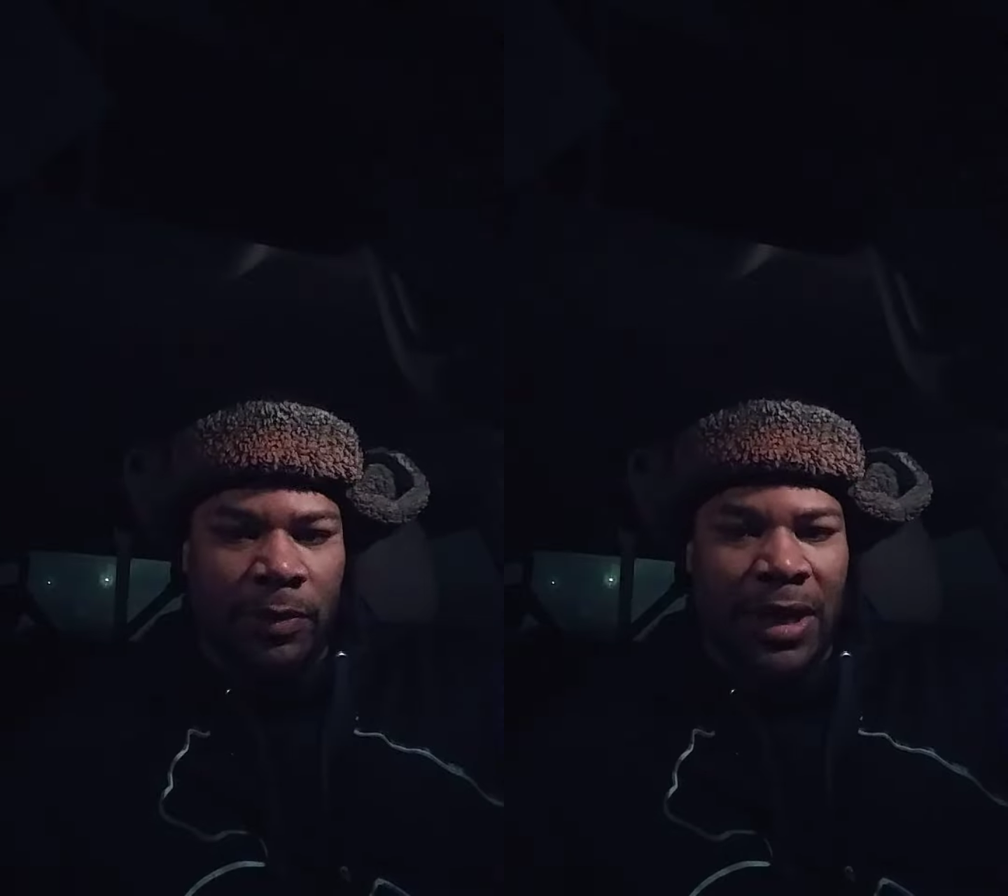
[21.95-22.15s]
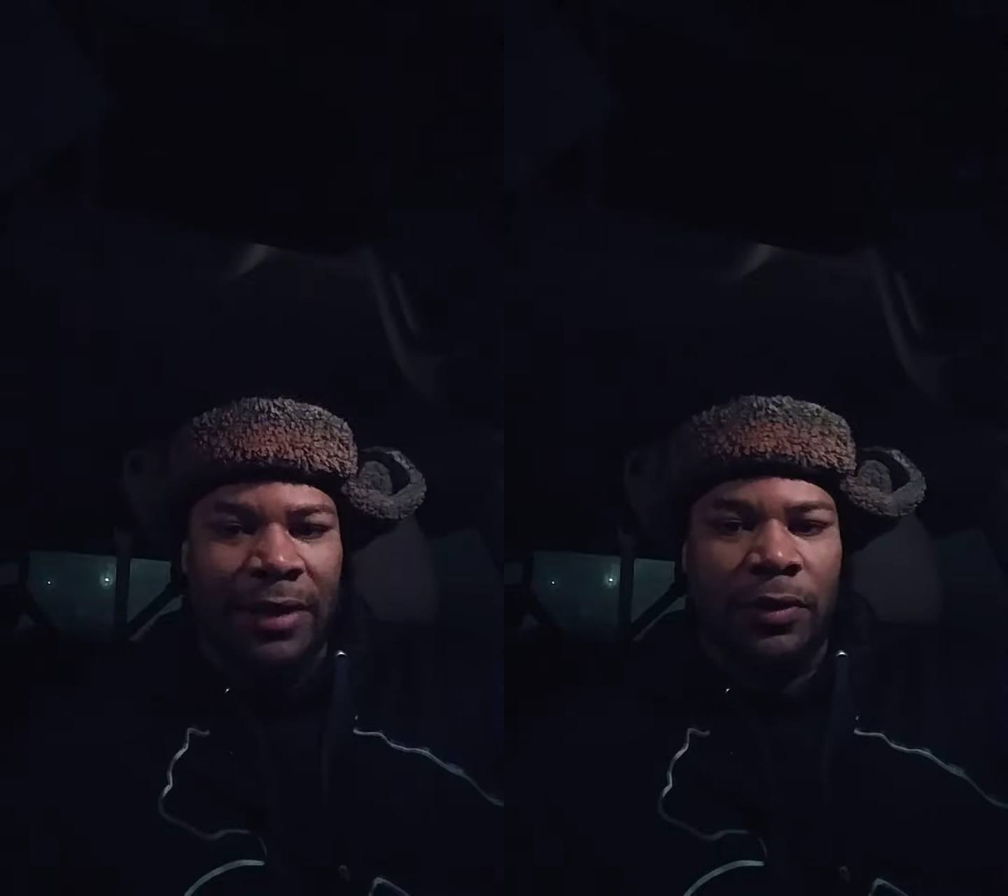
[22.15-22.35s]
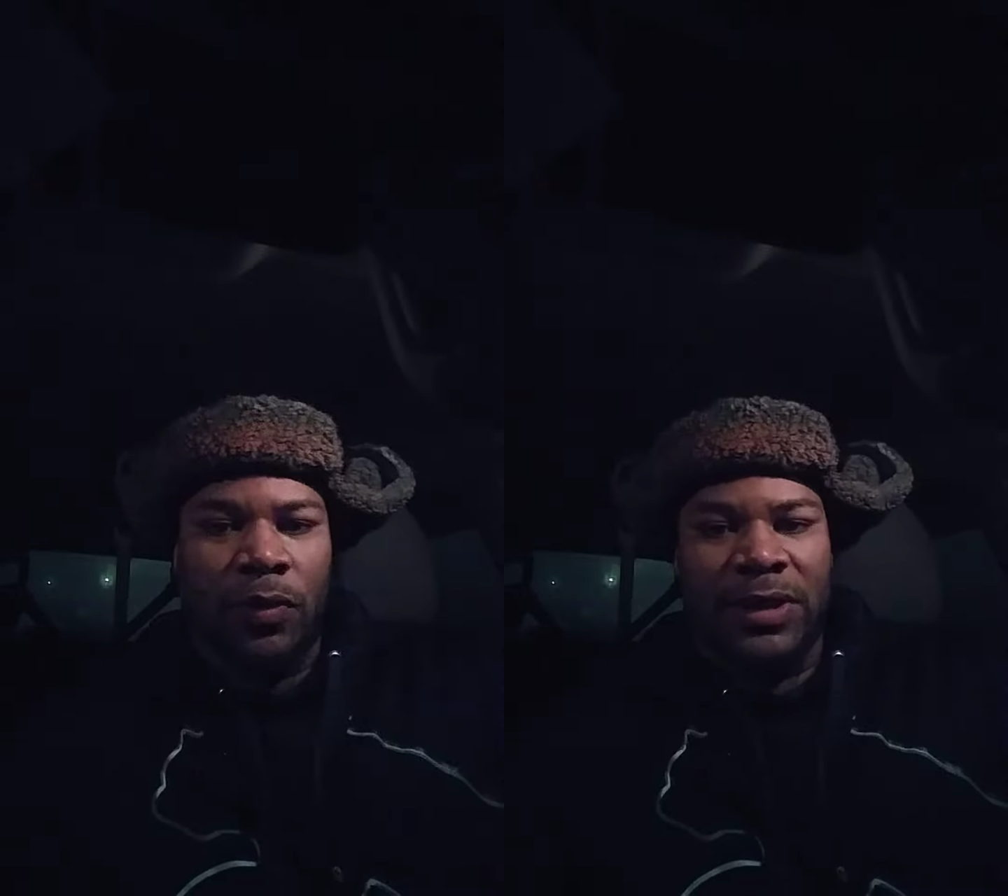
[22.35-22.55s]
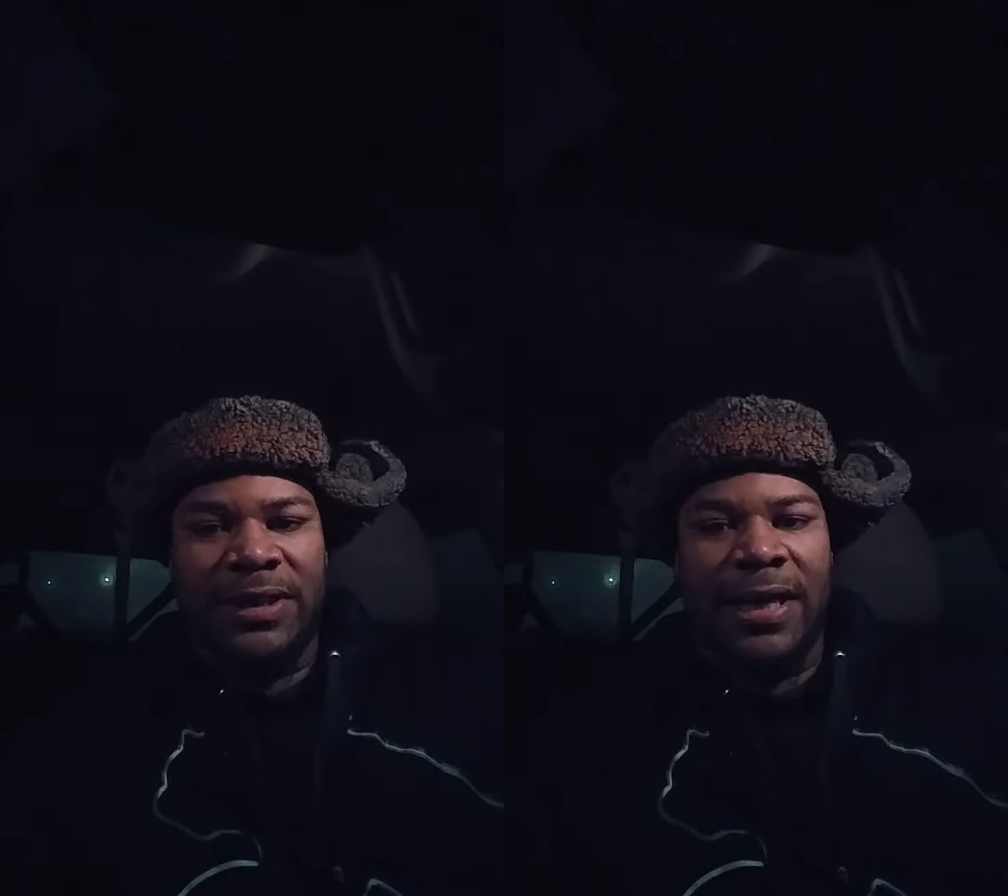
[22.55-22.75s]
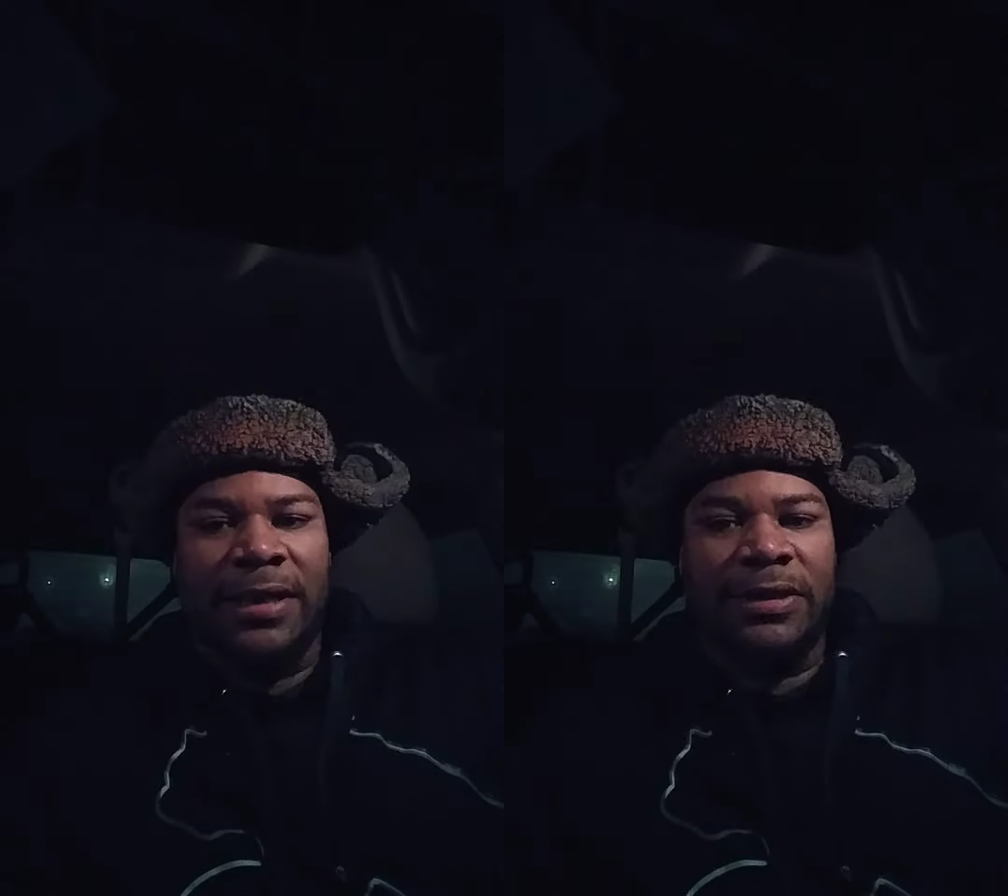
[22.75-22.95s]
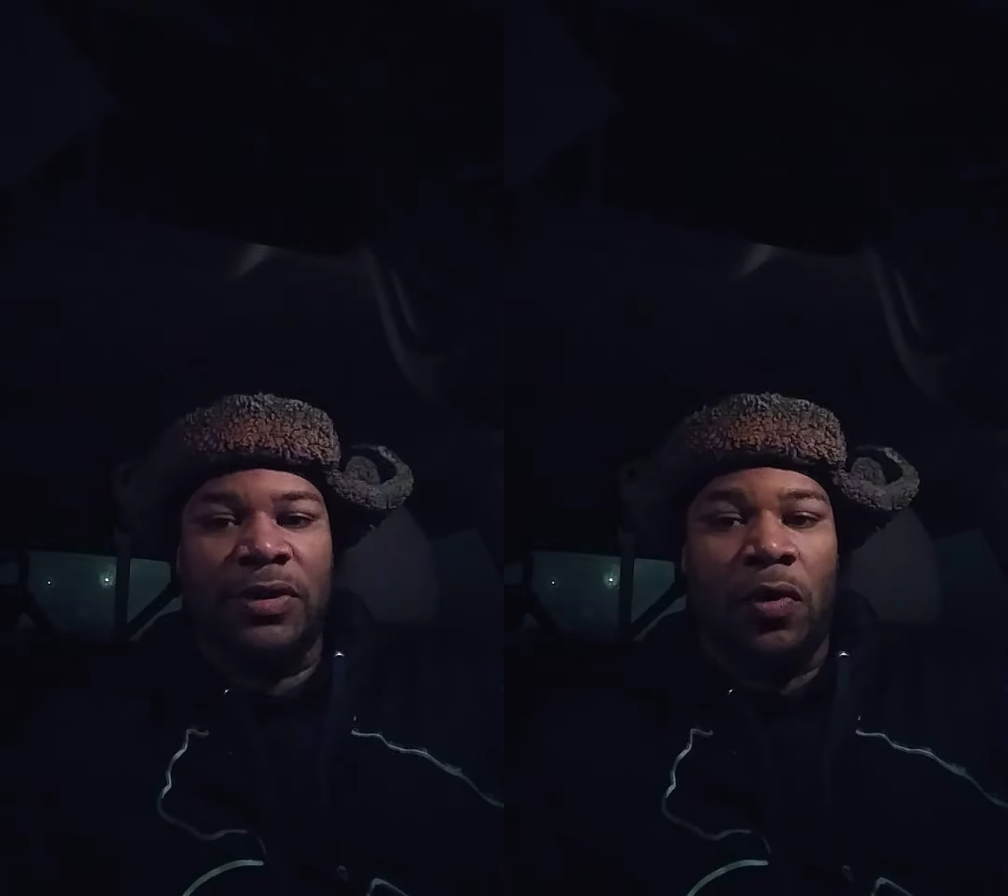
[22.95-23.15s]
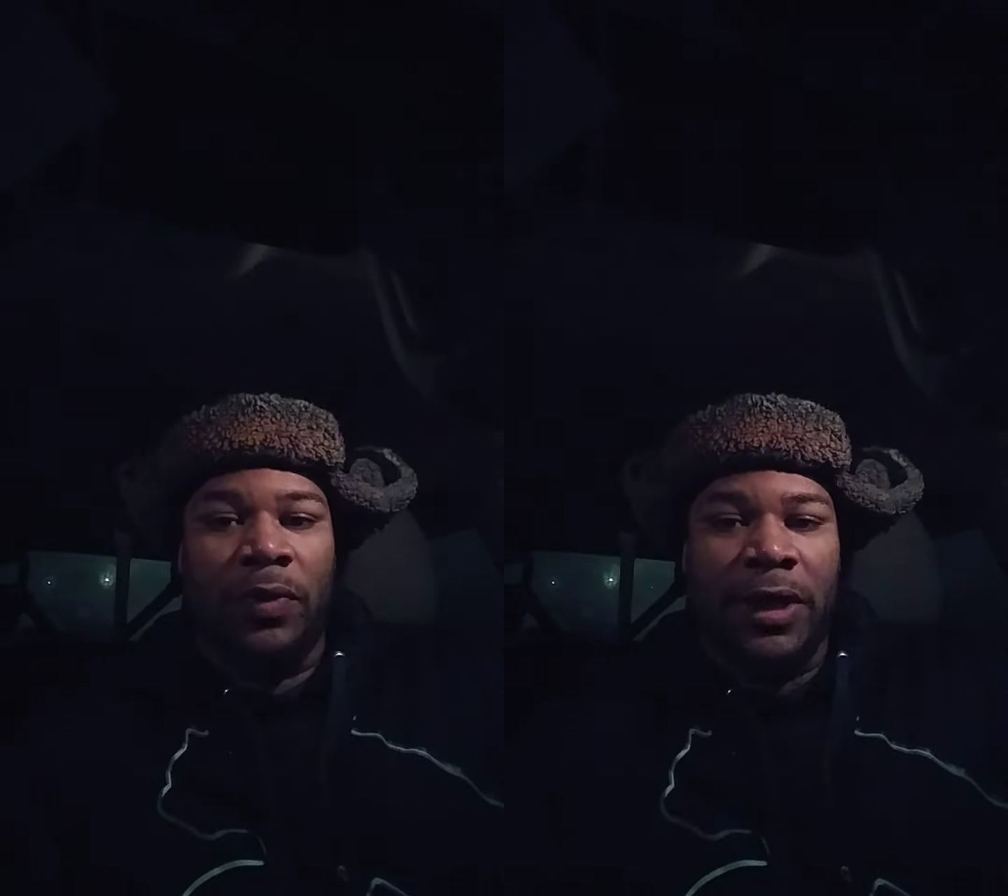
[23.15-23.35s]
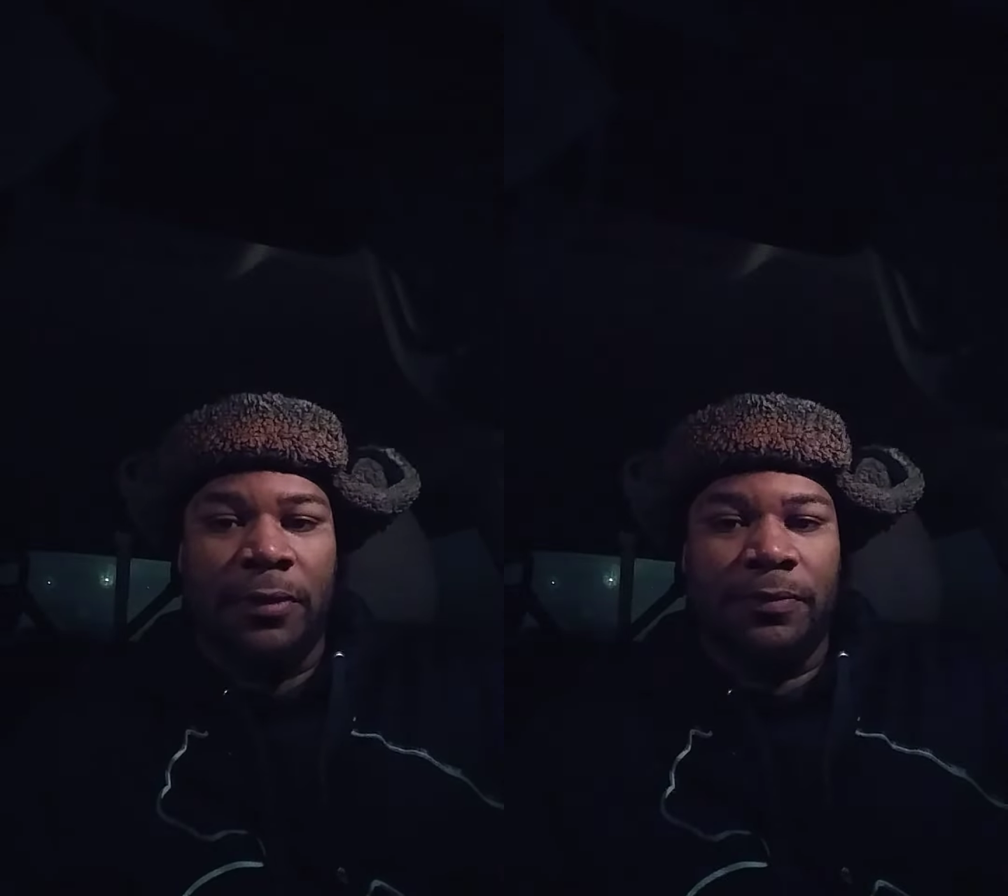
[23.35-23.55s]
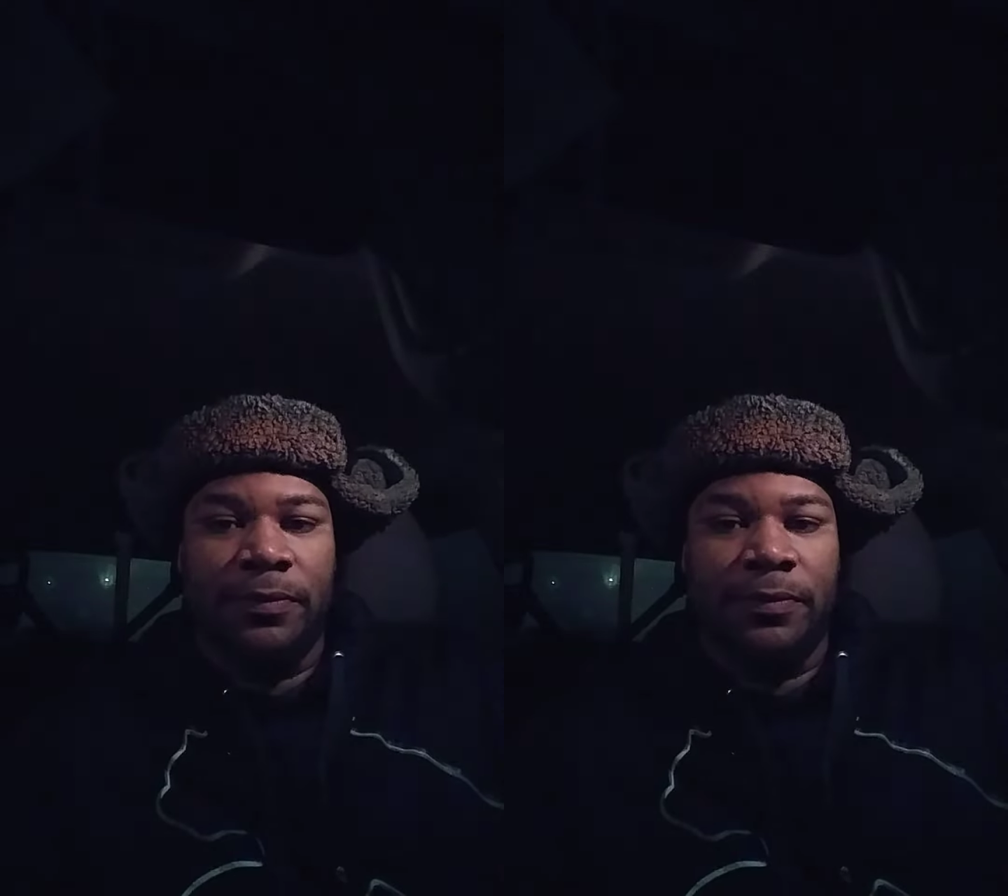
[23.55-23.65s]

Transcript: but I noticed that it's going up.